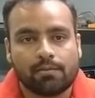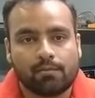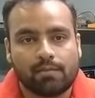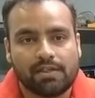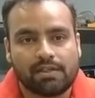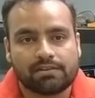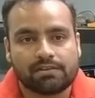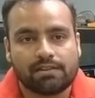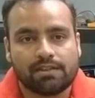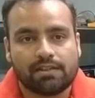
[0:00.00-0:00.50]

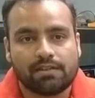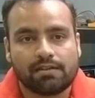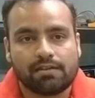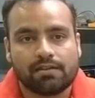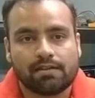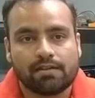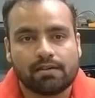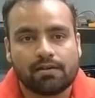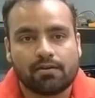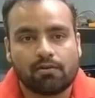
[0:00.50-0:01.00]

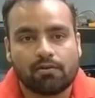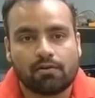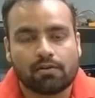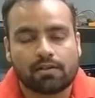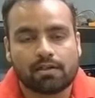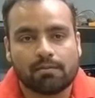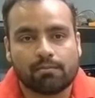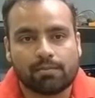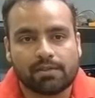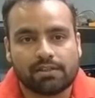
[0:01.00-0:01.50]
measuring
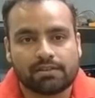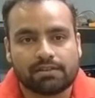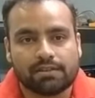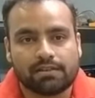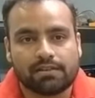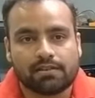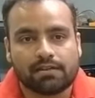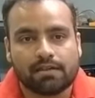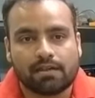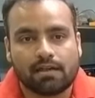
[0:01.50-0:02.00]
or
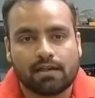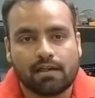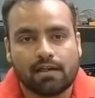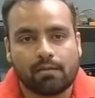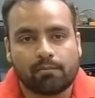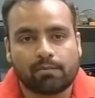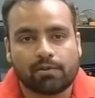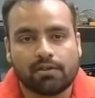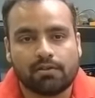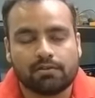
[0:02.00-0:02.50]
compressing
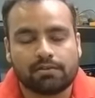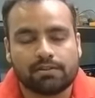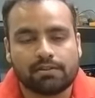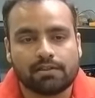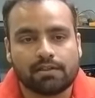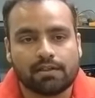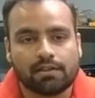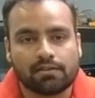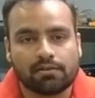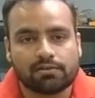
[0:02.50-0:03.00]
and
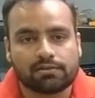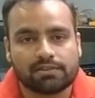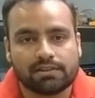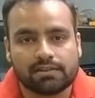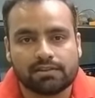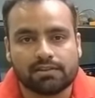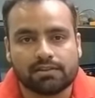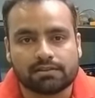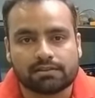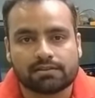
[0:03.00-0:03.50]
producing analog
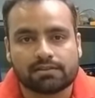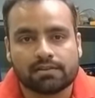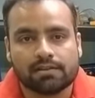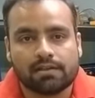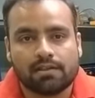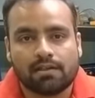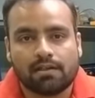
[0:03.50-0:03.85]
signals.